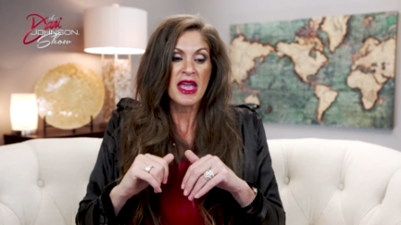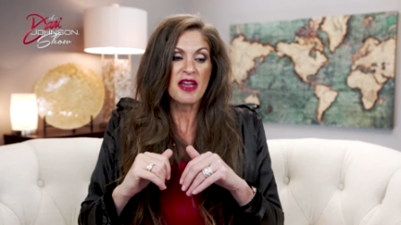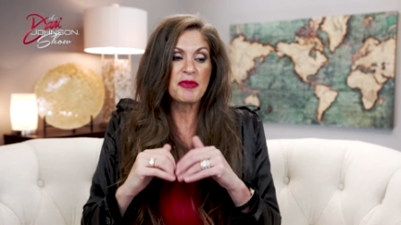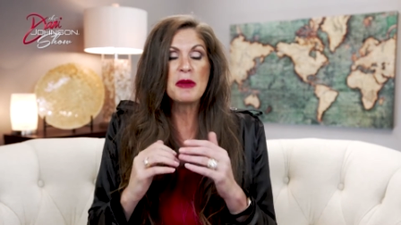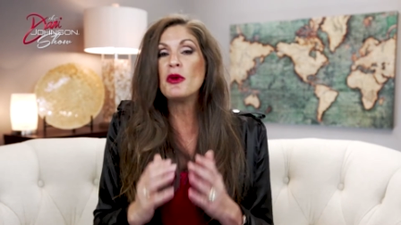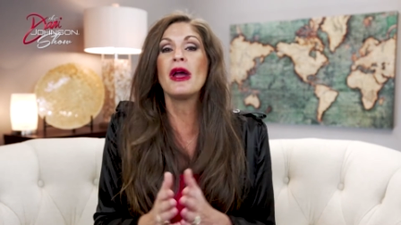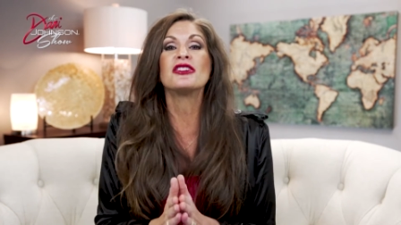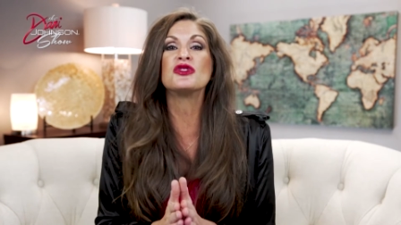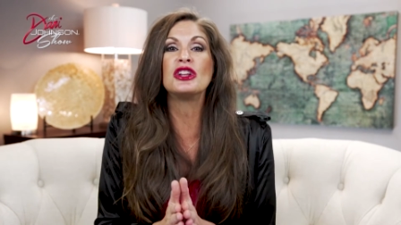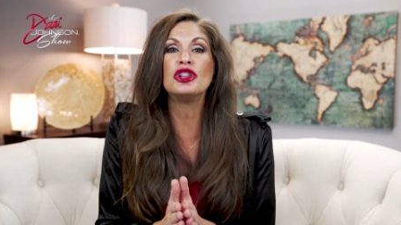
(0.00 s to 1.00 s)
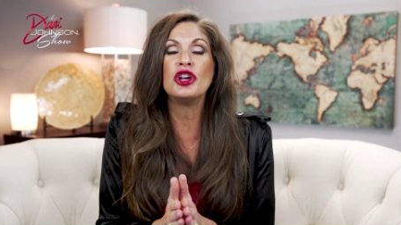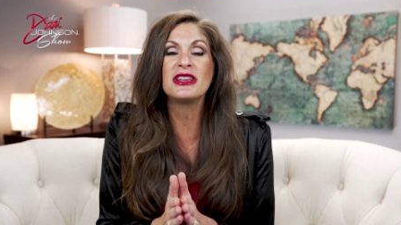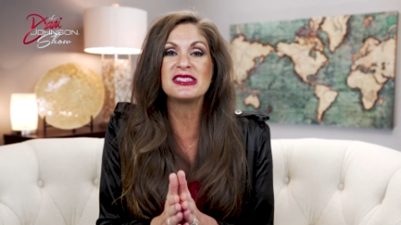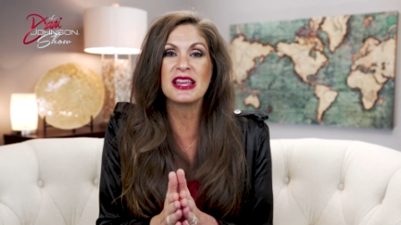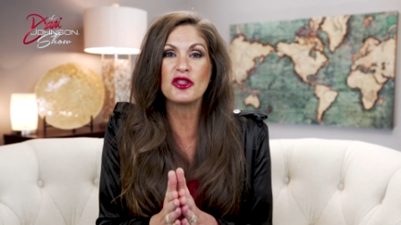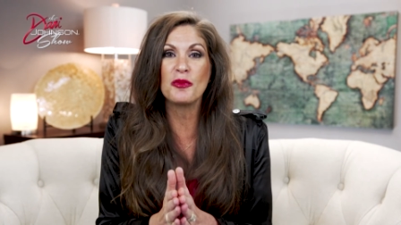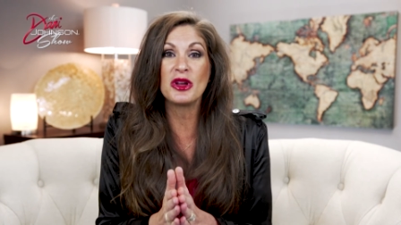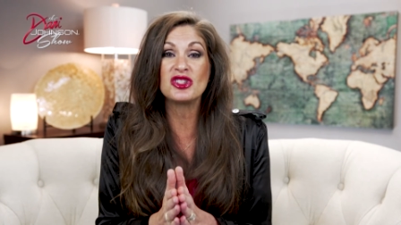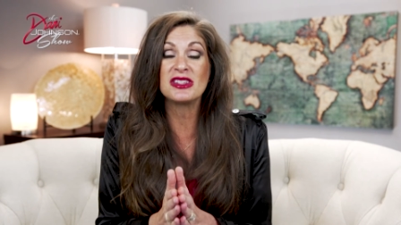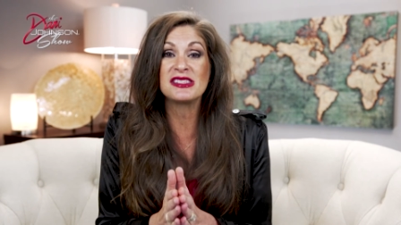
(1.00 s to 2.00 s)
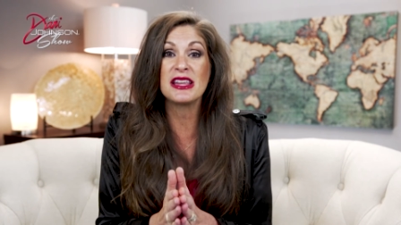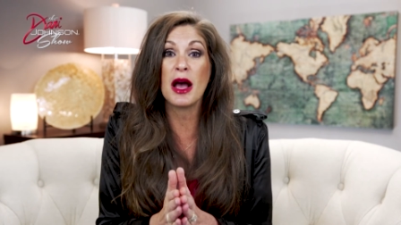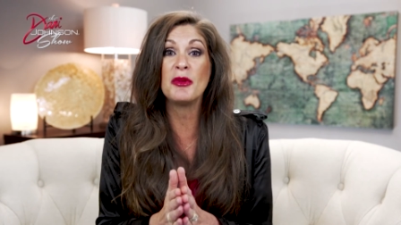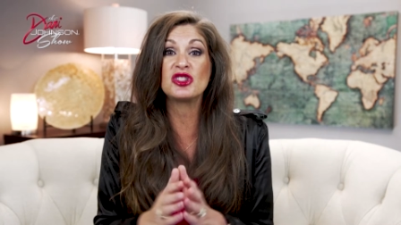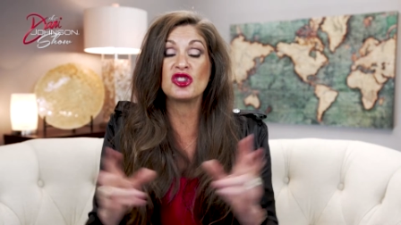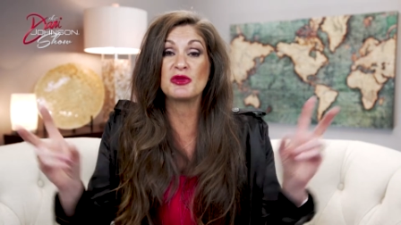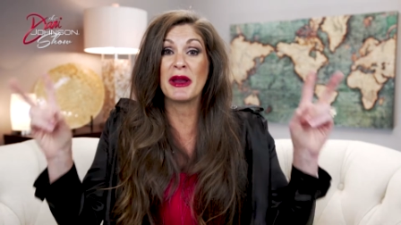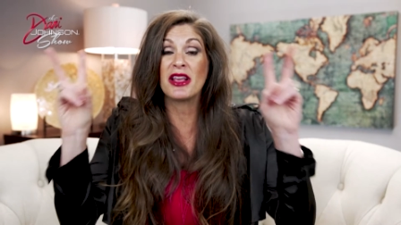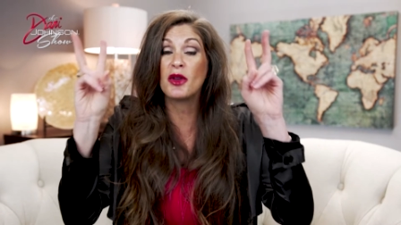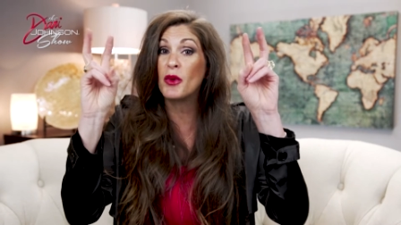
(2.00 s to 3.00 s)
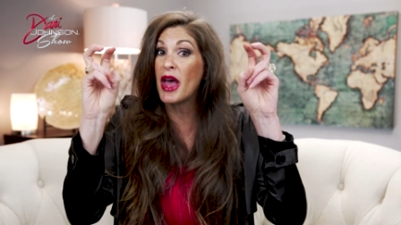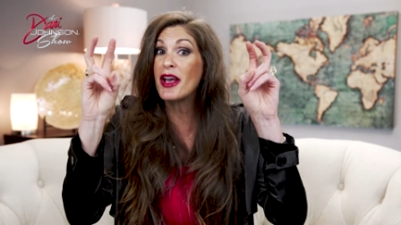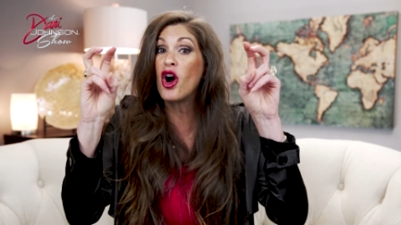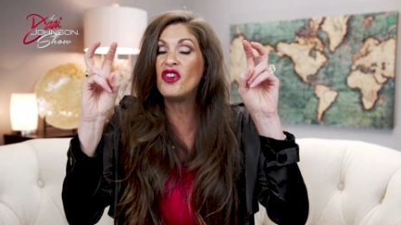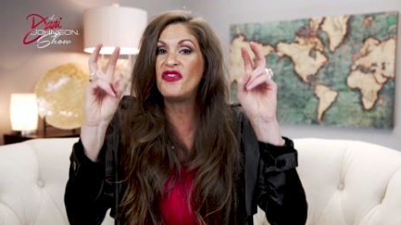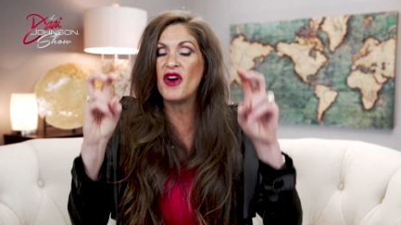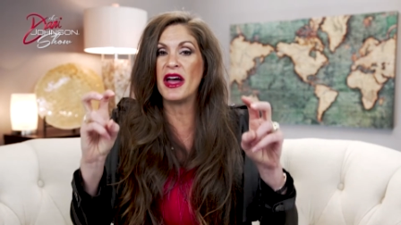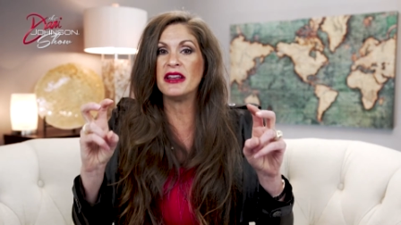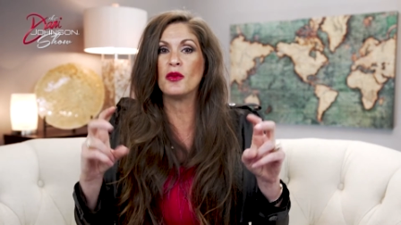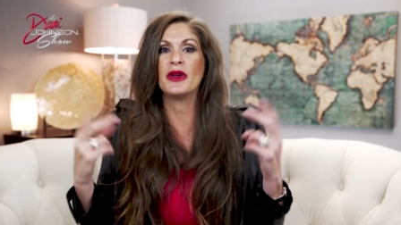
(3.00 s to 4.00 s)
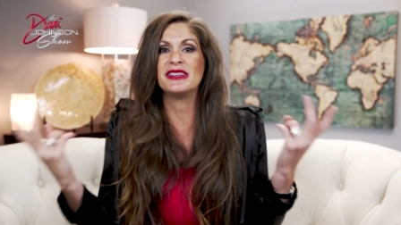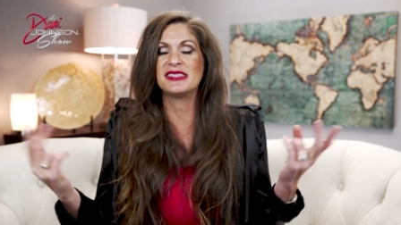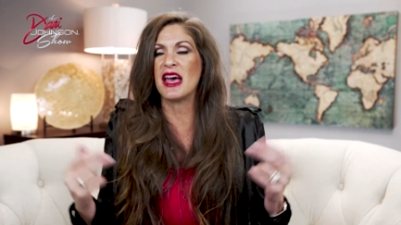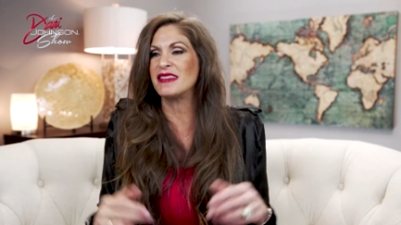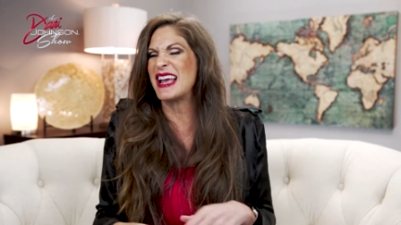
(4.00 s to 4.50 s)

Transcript: If people are actually to look inside their budget to see how much they're spending on what I call fun, what is that?